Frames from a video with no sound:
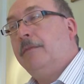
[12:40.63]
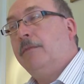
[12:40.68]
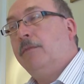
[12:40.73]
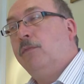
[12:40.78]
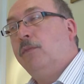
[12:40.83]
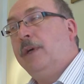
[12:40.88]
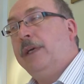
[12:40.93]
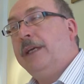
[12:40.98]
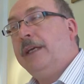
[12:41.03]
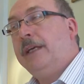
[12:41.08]

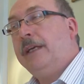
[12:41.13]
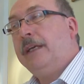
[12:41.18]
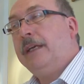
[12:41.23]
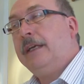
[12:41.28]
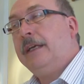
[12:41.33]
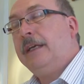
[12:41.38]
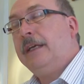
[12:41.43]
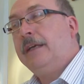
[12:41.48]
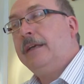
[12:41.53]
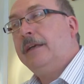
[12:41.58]

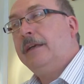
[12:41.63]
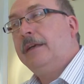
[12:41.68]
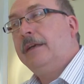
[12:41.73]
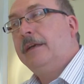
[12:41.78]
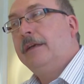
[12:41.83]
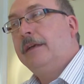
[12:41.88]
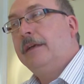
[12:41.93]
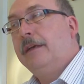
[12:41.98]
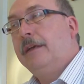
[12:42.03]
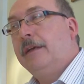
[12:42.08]
where
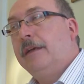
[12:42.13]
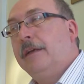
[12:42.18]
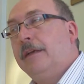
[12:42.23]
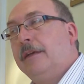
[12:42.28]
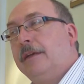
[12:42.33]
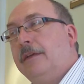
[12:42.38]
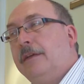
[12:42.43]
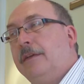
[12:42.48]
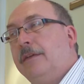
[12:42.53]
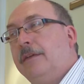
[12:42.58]

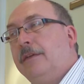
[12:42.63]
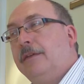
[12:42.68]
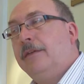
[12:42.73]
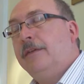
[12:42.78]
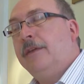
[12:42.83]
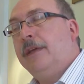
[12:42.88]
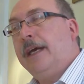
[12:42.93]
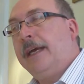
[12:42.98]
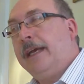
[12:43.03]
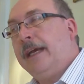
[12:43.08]

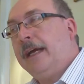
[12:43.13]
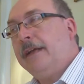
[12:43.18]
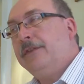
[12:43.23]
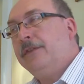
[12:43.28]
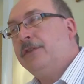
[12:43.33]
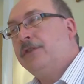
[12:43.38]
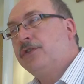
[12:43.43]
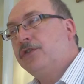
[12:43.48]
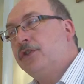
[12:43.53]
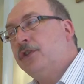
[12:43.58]

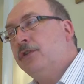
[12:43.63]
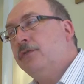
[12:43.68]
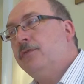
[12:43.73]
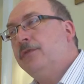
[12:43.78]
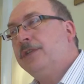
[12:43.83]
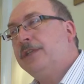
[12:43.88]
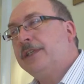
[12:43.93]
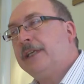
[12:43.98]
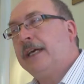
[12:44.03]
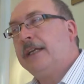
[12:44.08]
the
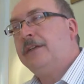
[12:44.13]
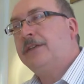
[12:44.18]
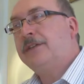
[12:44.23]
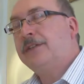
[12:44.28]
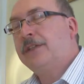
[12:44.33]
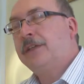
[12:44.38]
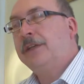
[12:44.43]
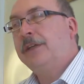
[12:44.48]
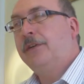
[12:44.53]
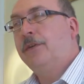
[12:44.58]
students had a
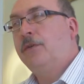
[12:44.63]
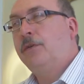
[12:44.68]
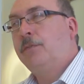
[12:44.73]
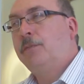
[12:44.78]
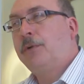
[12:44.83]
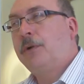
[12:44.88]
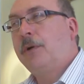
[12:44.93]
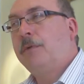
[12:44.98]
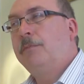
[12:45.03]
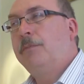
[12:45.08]
single
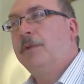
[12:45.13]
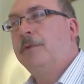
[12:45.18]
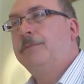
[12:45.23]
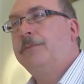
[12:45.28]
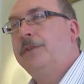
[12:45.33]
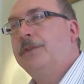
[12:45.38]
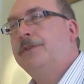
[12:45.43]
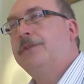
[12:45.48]
problem to